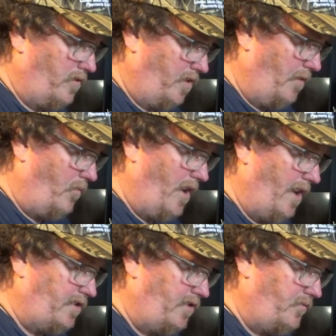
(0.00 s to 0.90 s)
Double
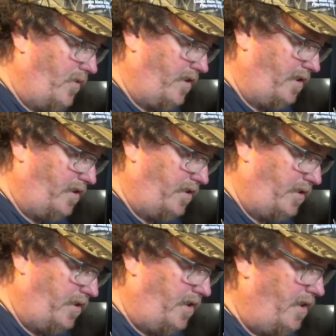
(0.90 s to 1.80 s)
action's working
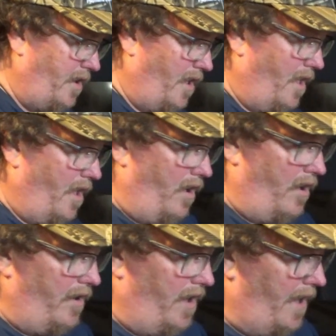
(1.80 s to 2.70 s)
good.
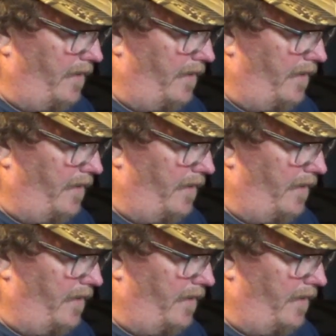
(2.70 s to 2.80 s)
Alright,